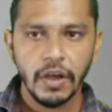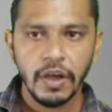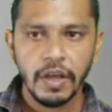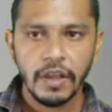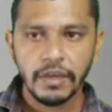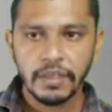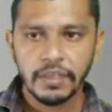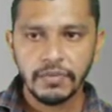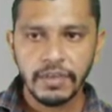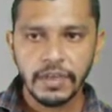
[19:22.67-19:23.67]
And in
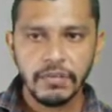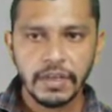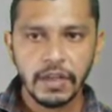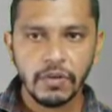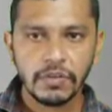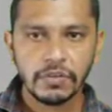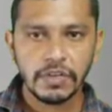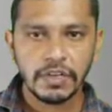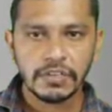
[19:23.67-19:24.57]
the figure, we can also